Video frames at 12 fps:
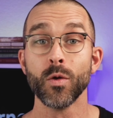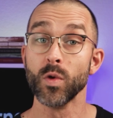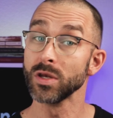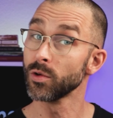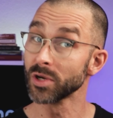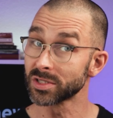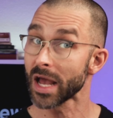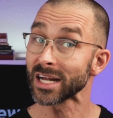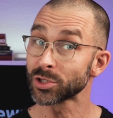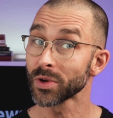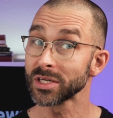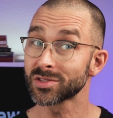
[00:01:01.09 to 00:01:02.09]
When you
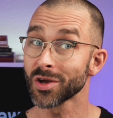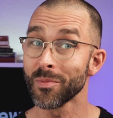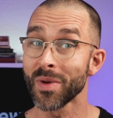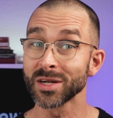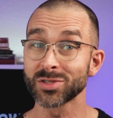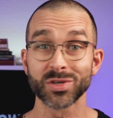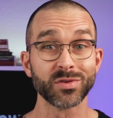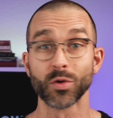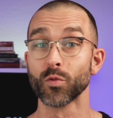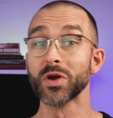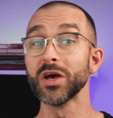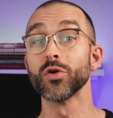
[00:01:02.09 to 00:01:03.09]
exaggerate so much,
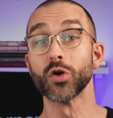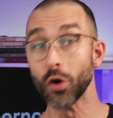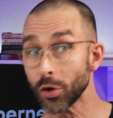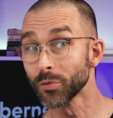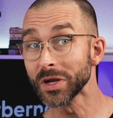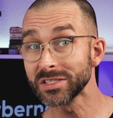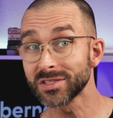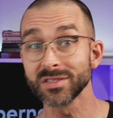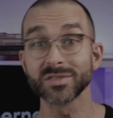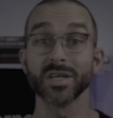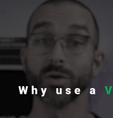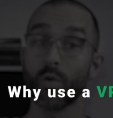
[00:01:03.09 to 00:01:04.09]
the real good
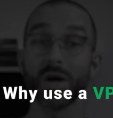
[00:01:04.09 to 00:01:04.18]
reasons and